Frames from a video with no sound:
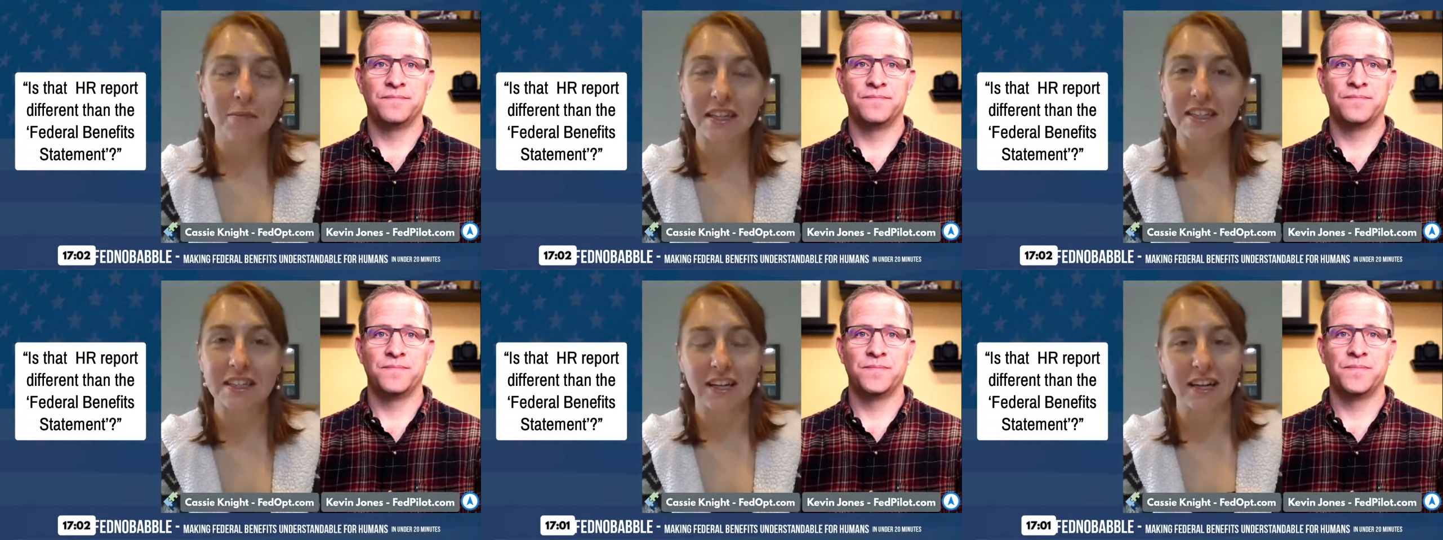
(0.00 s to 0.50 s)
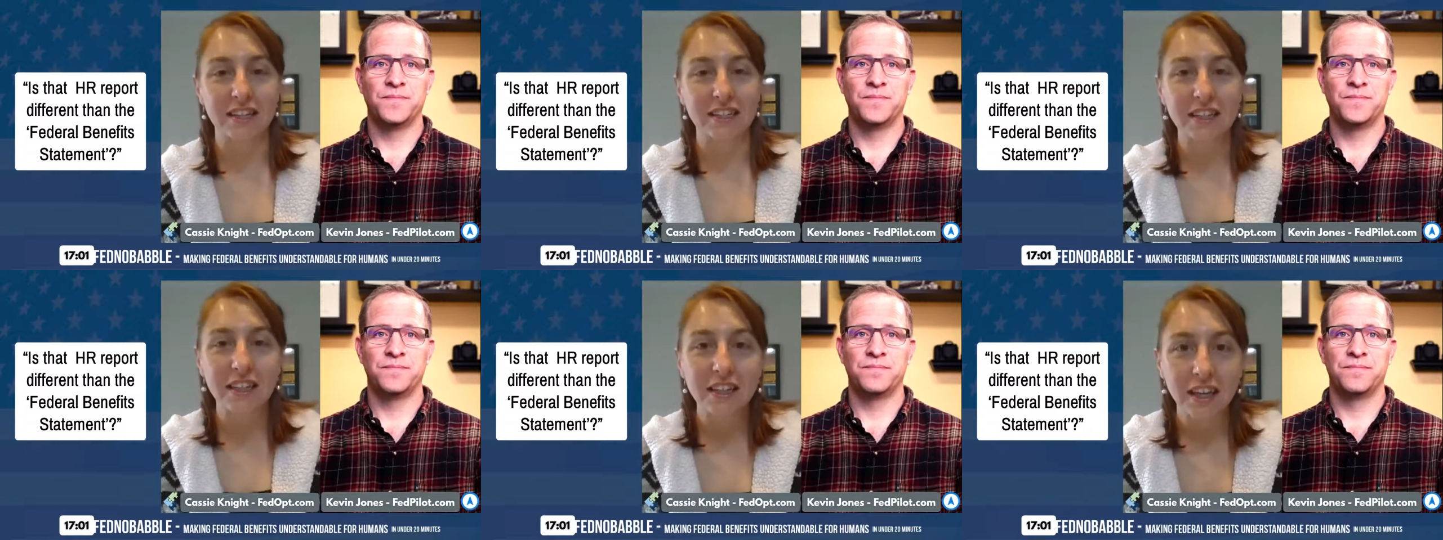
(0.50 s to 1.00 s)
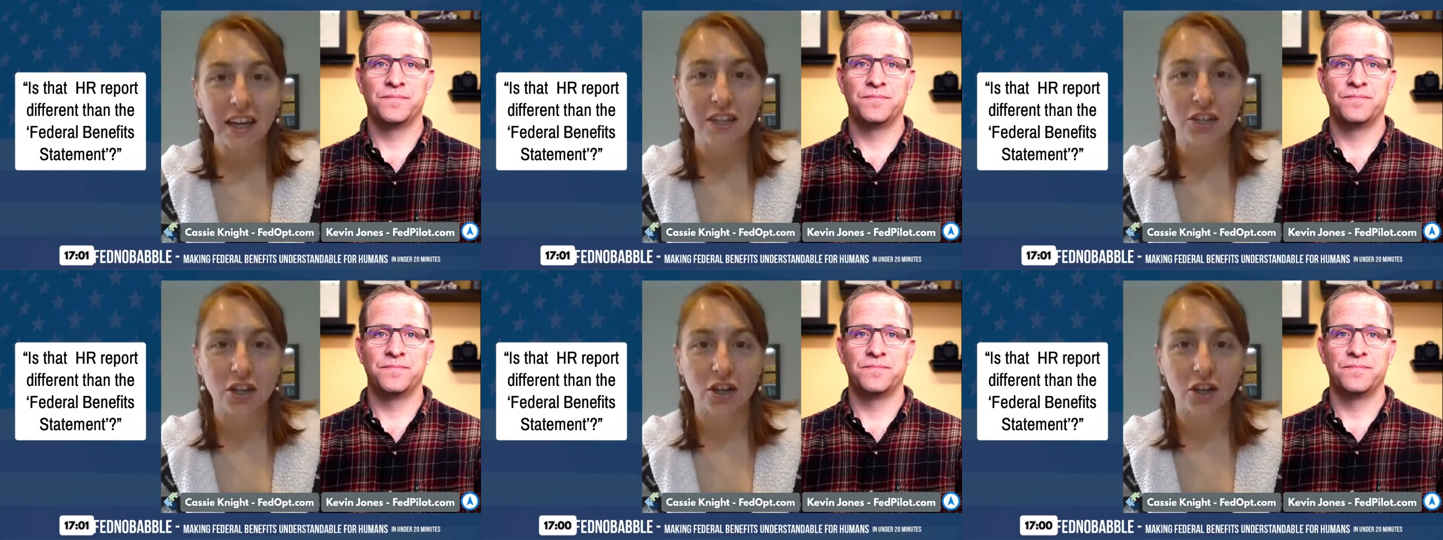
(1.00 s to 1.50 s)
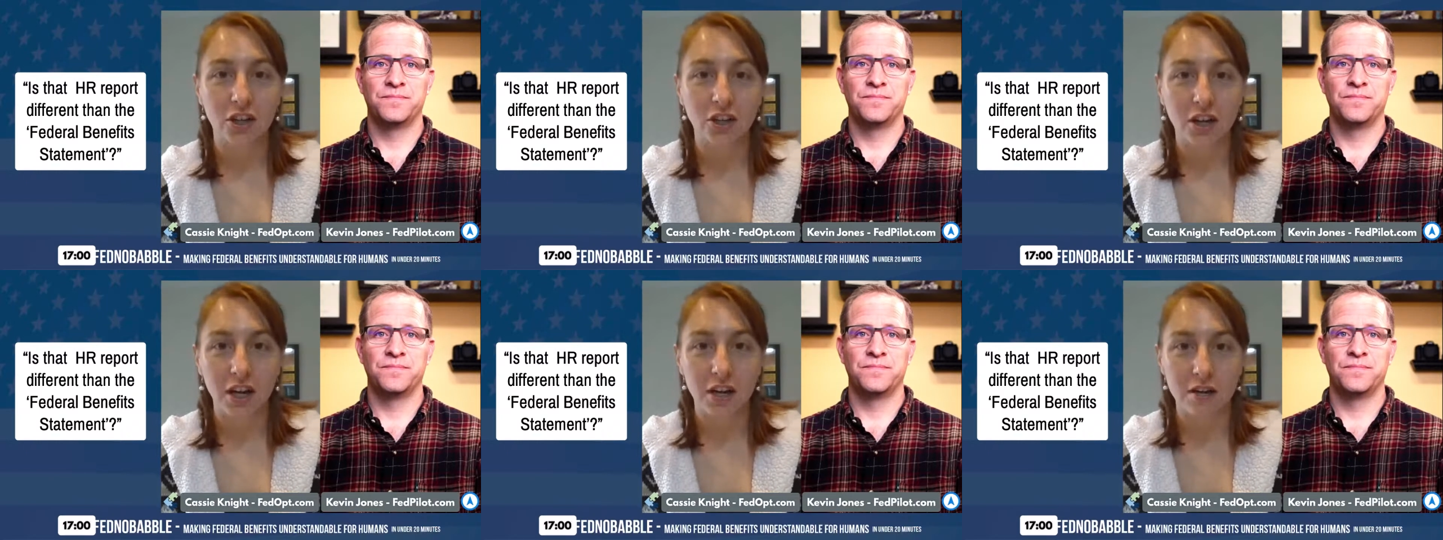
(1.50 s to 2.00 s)
Speaker 1: statements and I see the
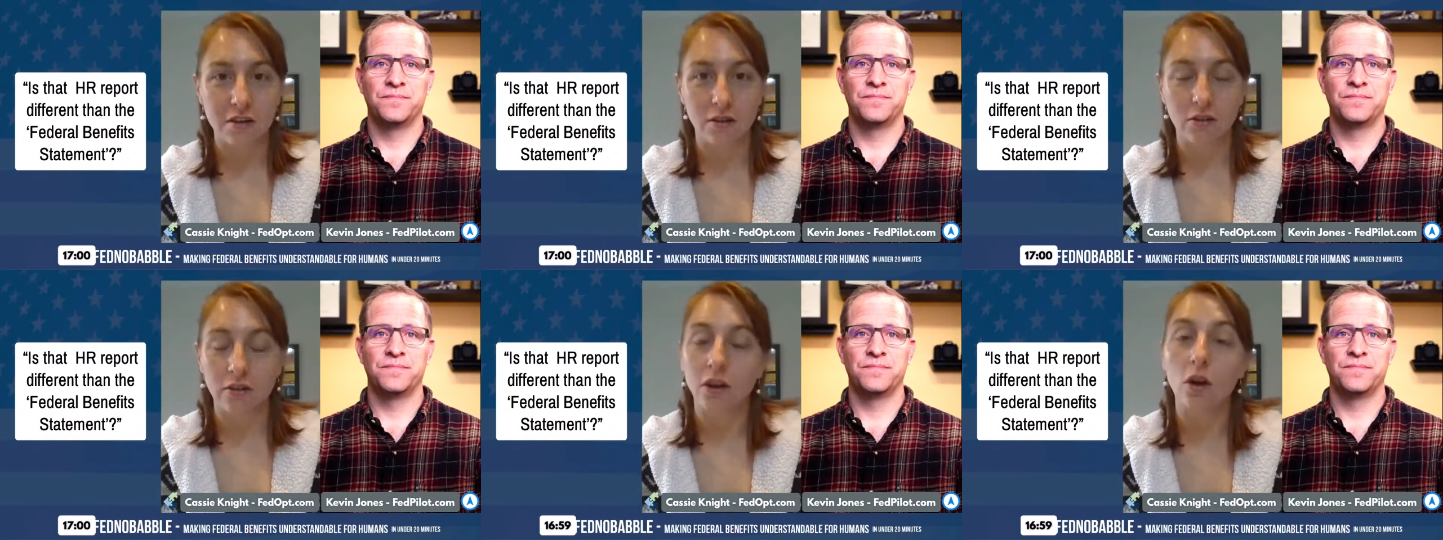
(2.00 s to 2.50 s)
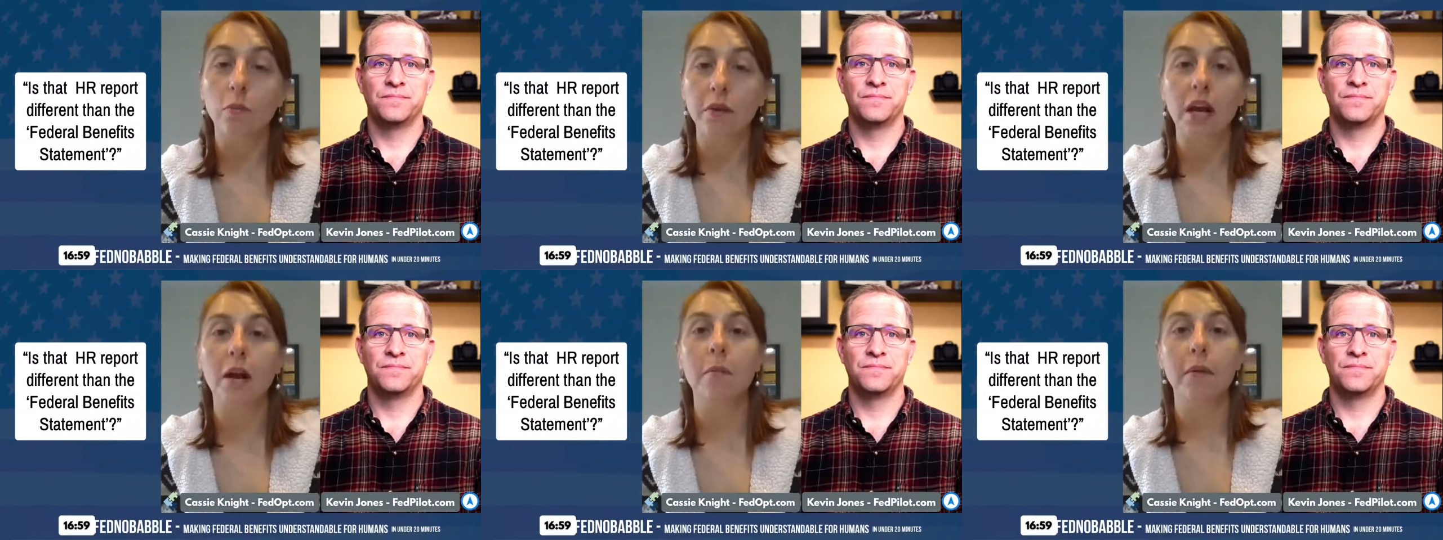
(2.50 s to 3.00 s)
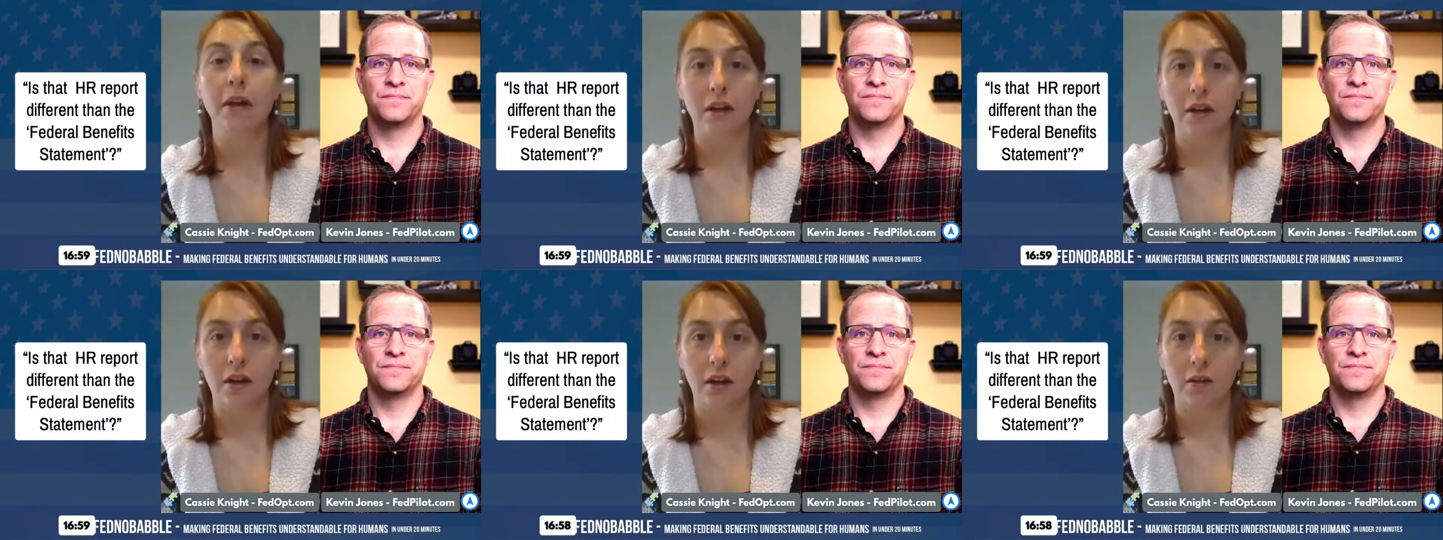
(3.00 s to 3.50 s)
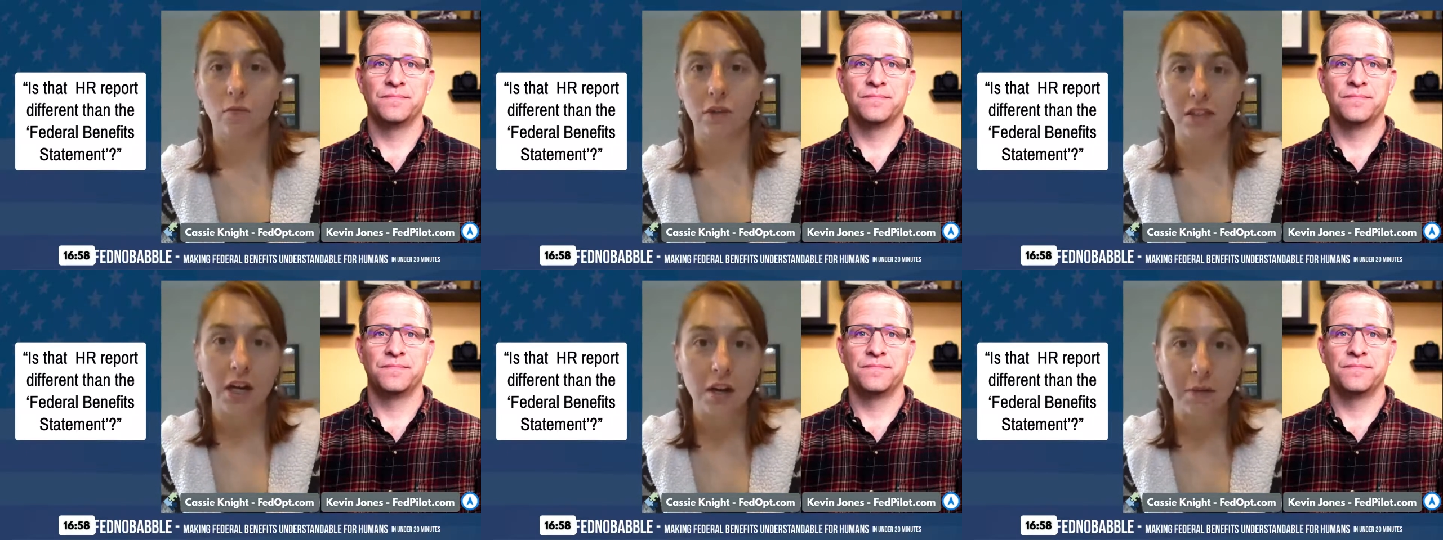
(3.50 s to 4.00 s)
HR uh, or the OPM
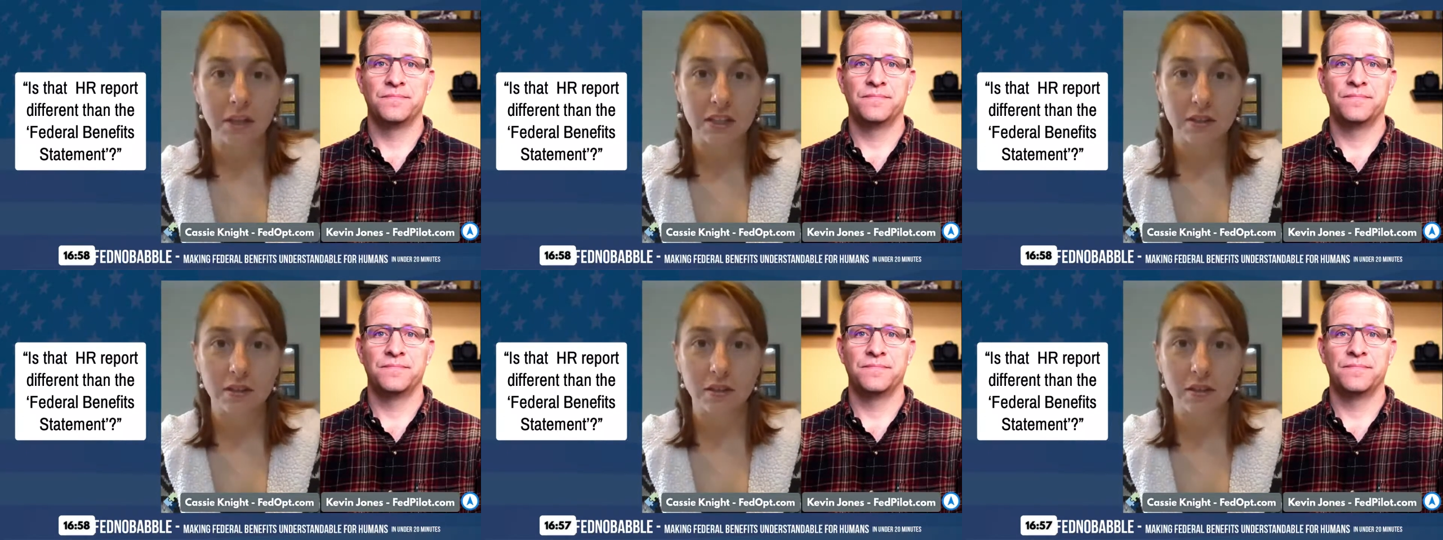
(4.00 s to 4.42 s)
retirement